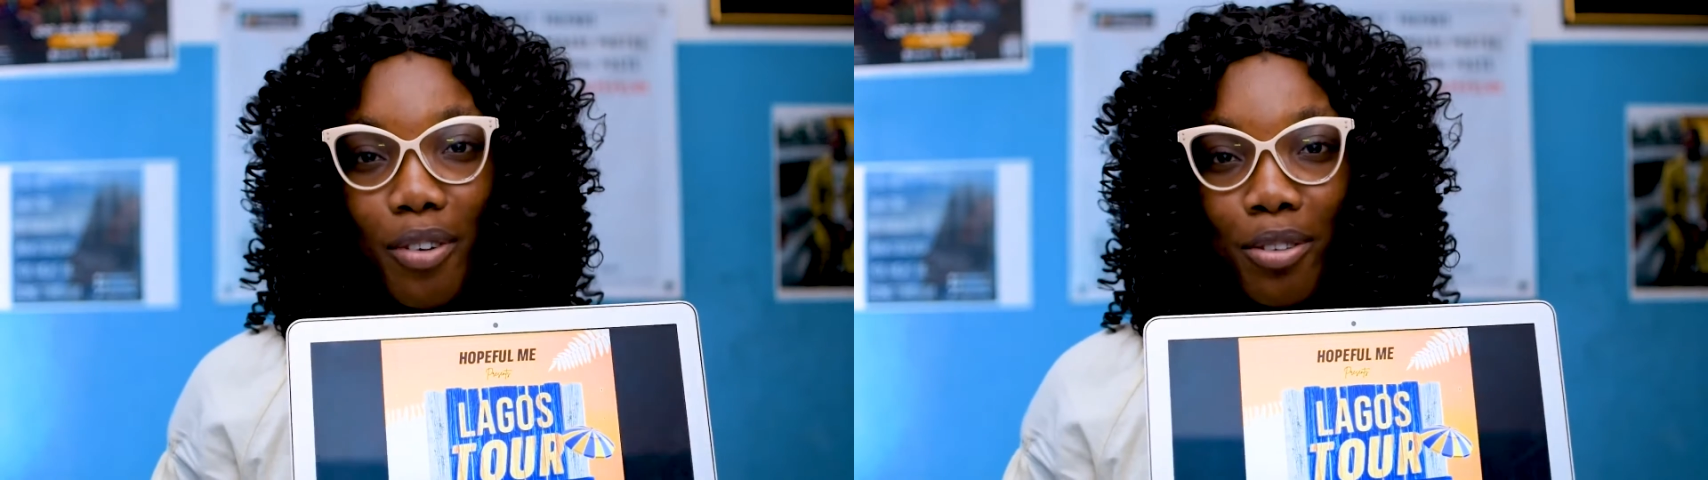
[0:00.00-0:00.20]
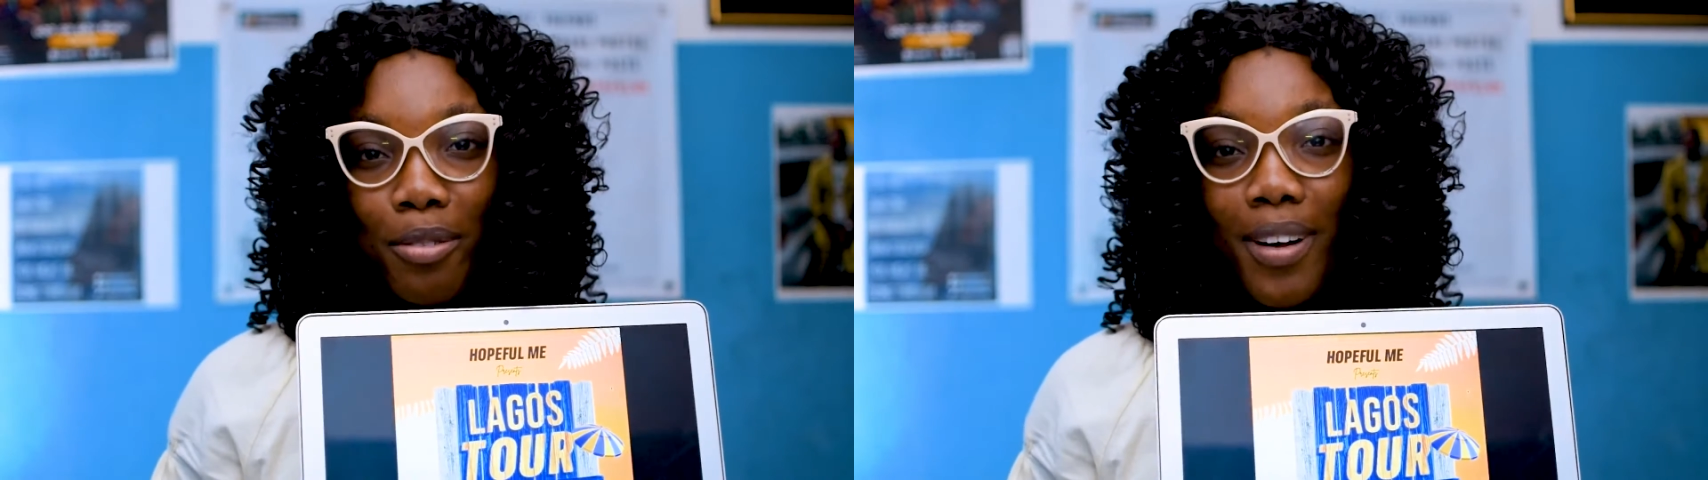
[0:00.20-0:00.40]

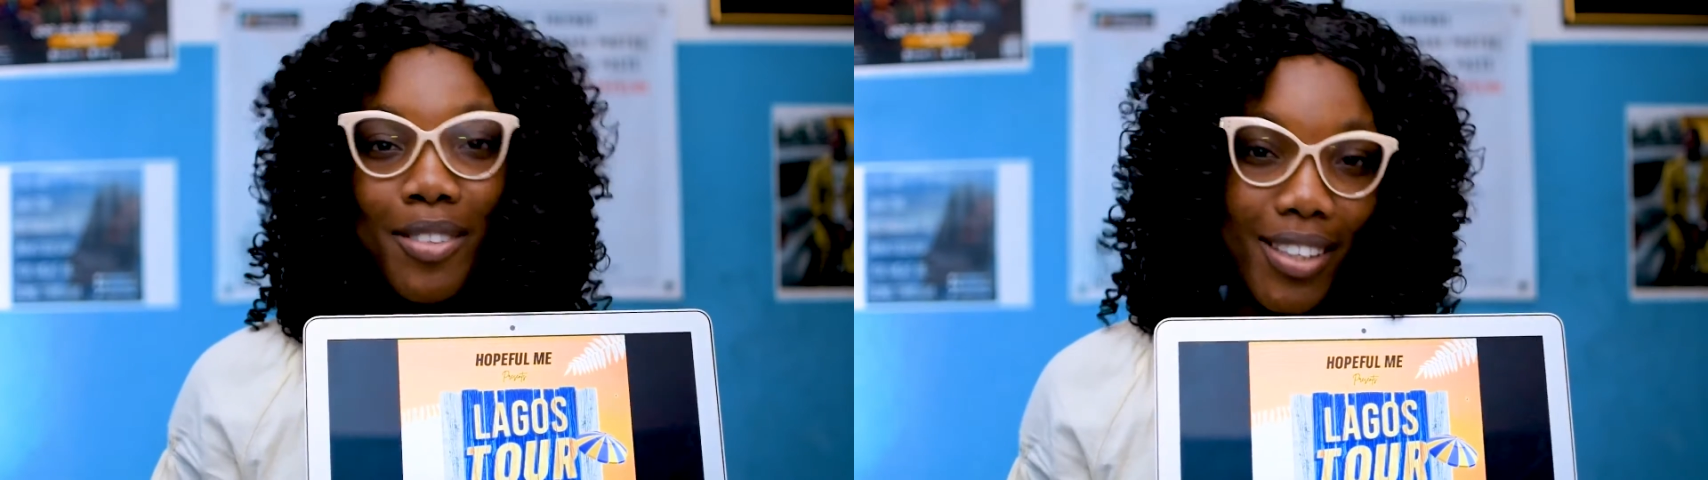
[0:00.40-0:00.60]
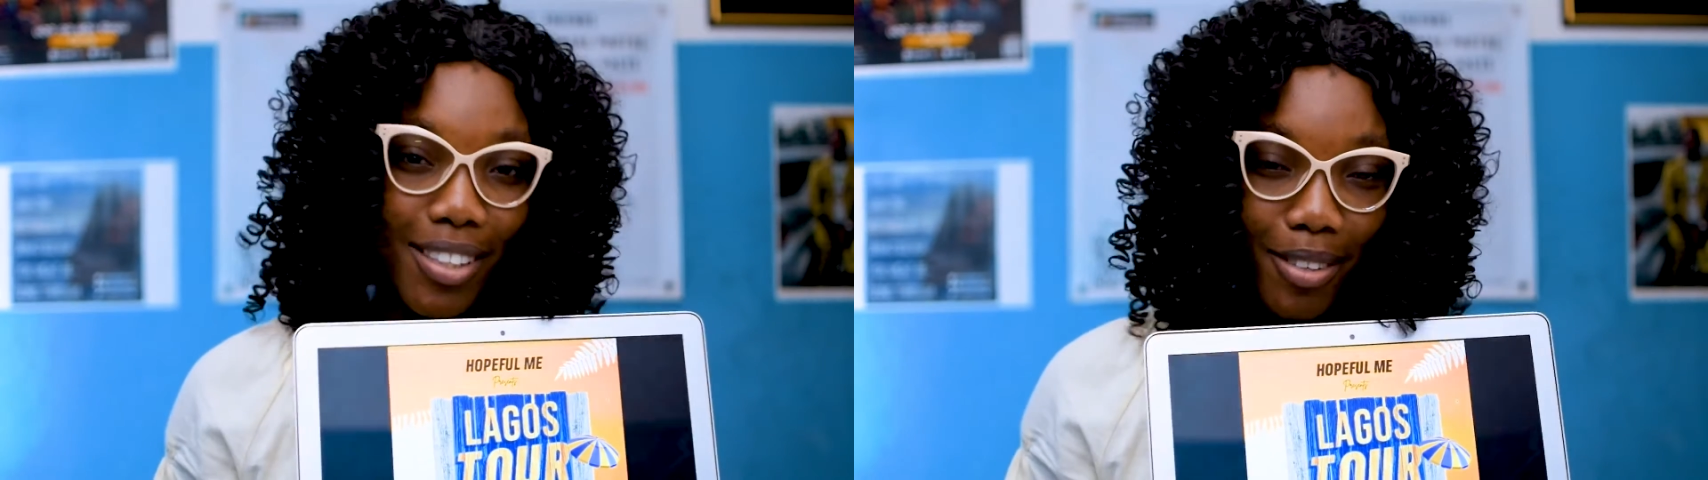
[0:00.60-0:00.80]
of October
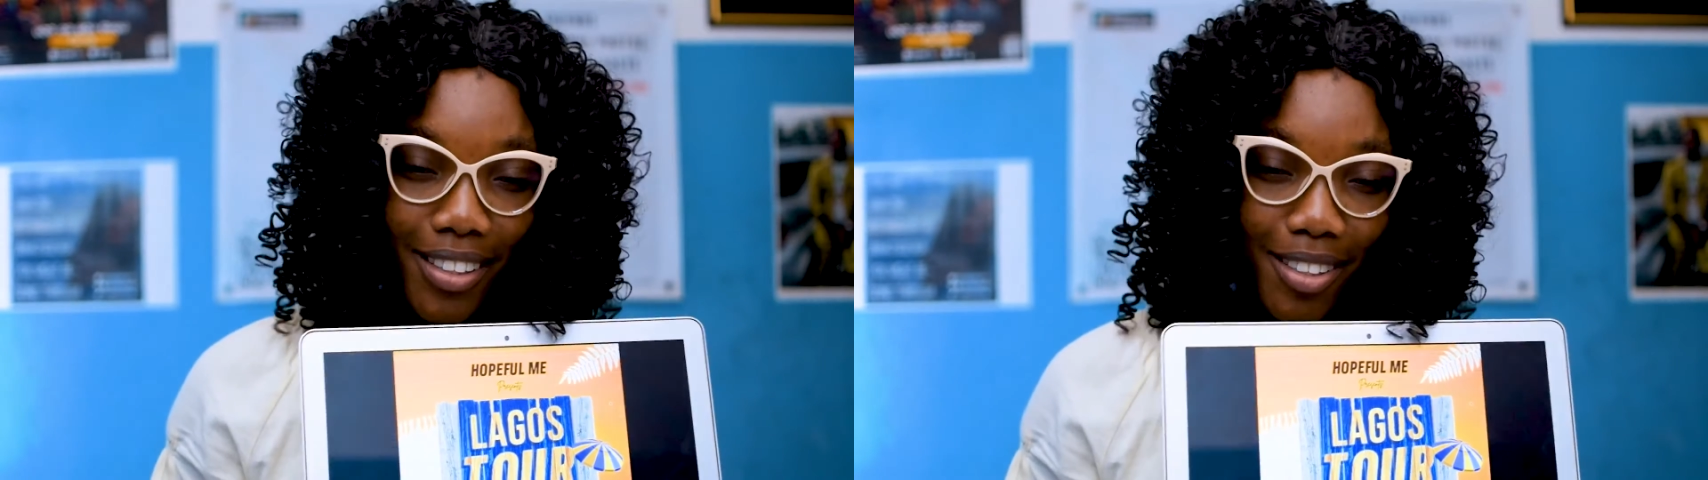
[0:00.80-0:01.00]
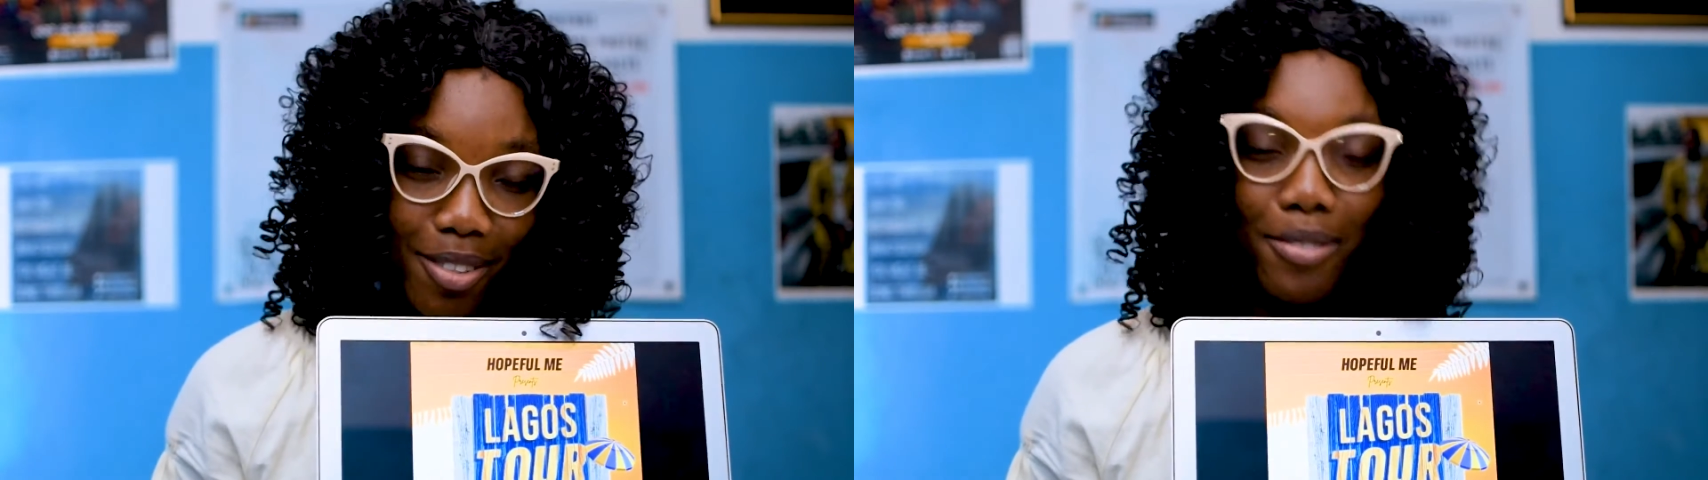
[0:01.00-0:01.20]

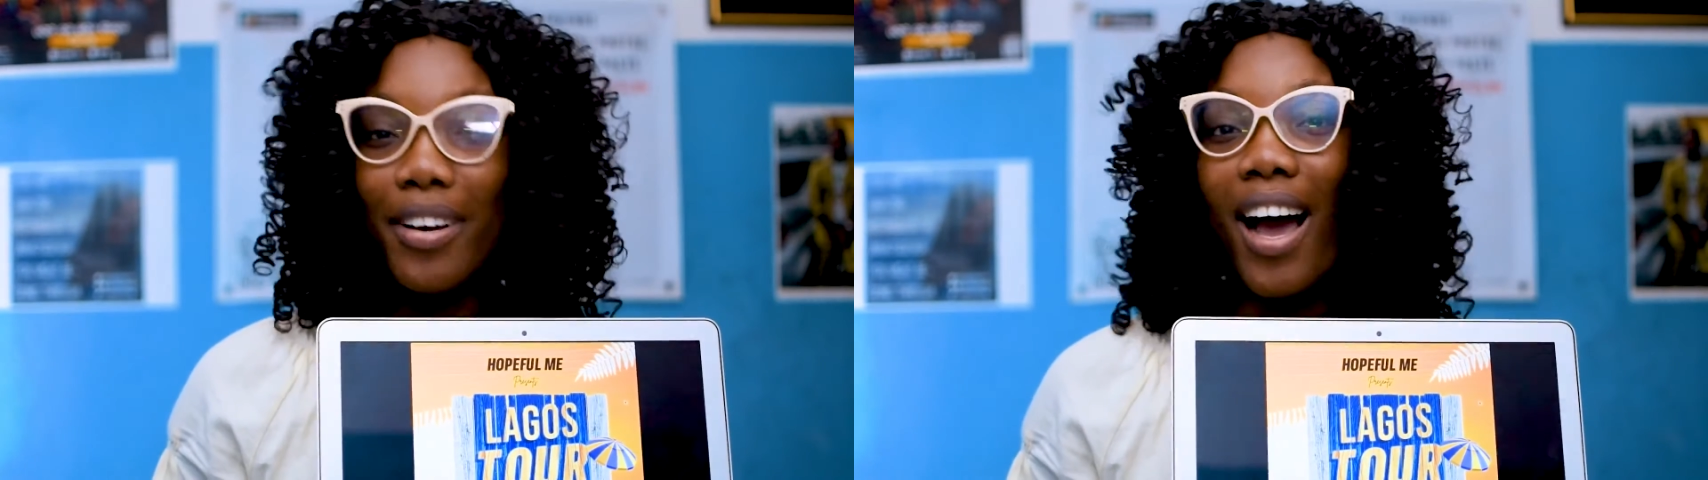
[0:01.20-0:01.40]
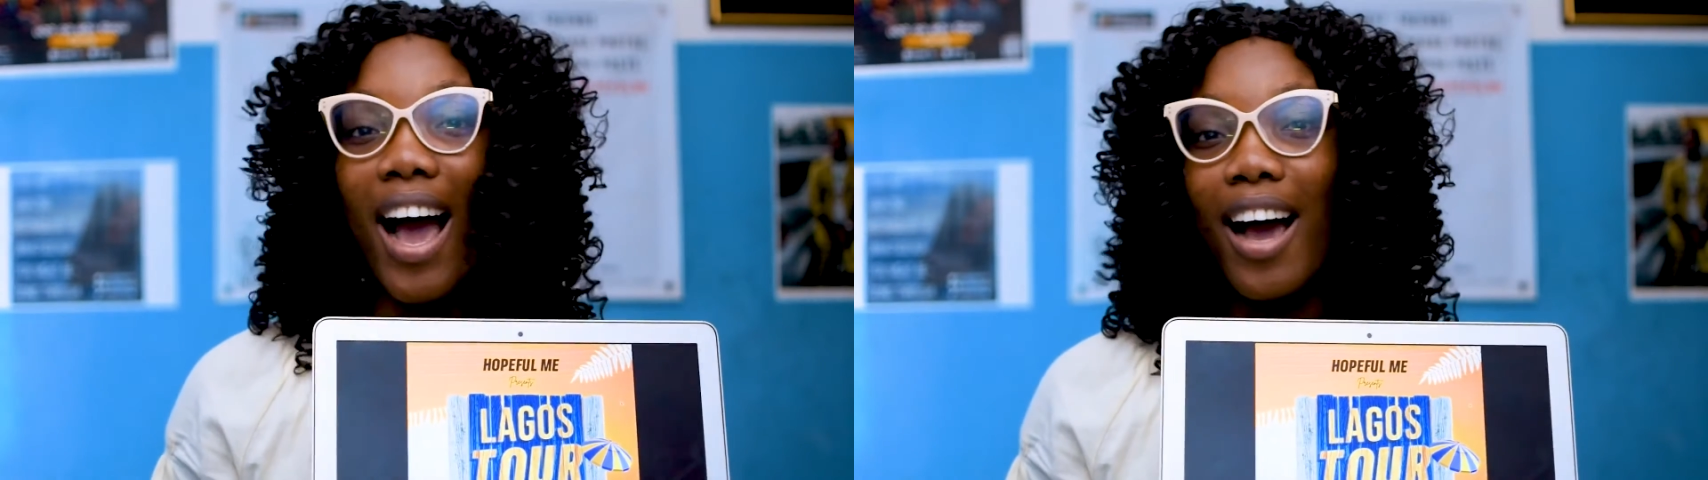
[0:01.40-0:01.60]
2022,